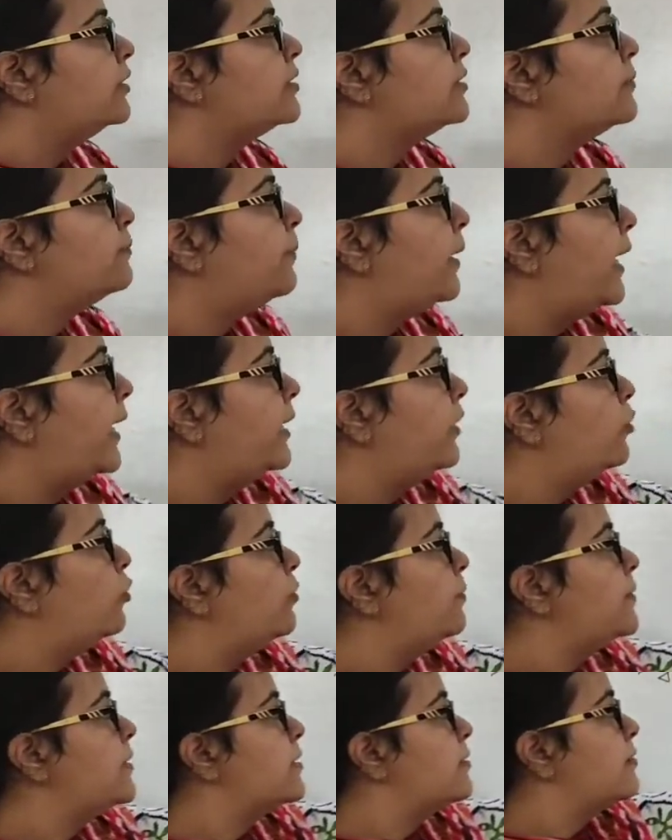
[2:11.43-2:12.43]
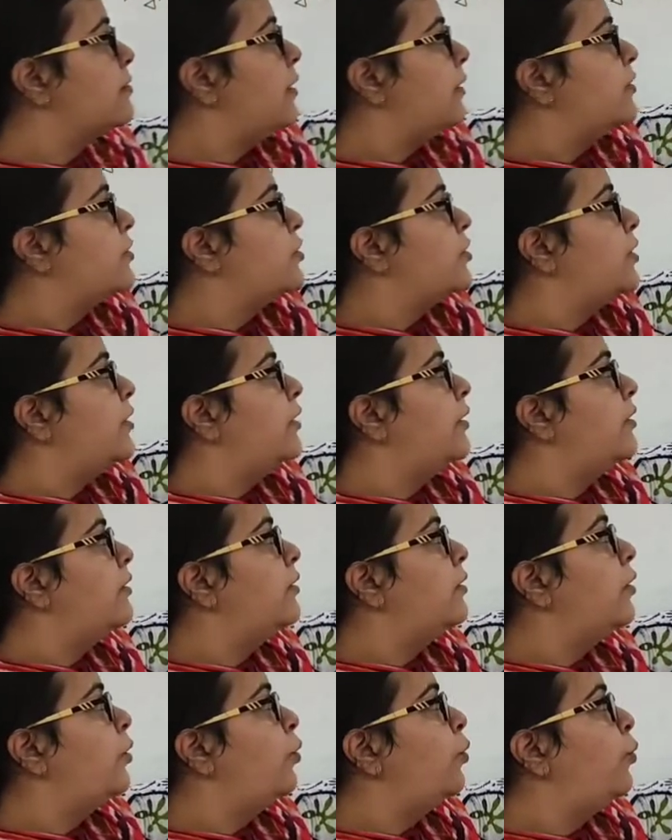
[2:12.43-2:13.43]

this bilobe structure